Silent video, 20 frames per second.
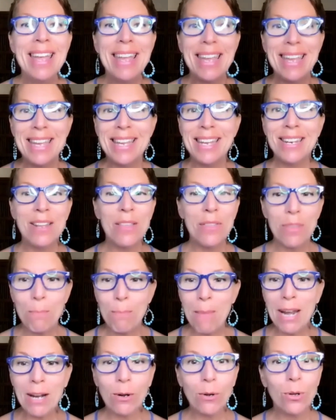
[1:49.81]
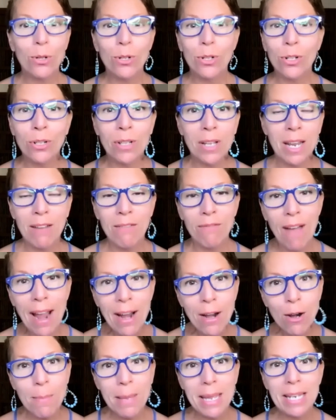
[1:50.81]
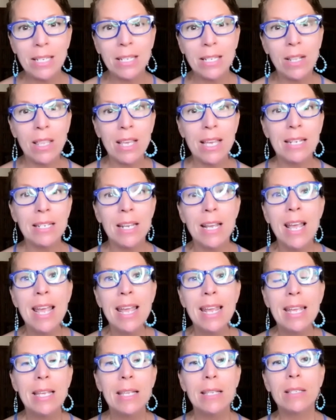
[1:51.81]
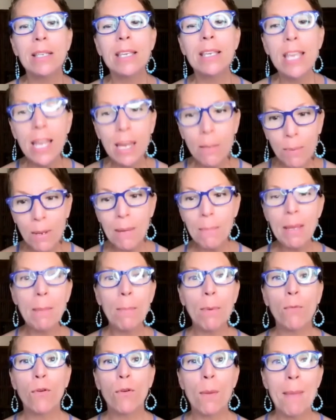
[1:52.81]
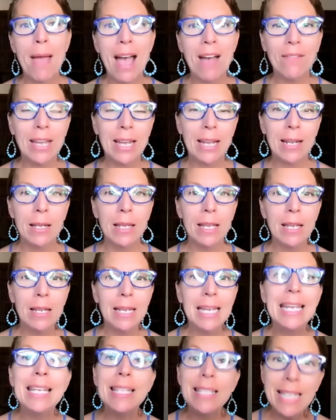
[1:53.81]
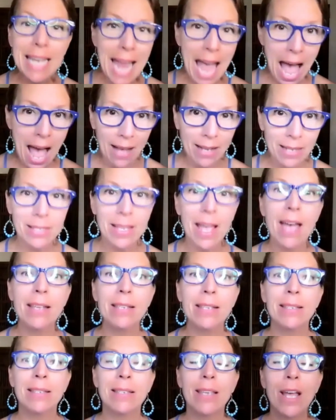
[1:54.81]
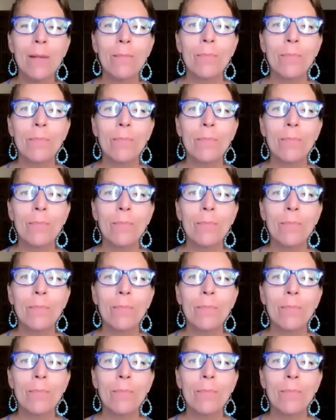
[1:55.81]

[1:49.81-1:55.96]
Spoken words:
in the medical environment that is keeping people from having easy access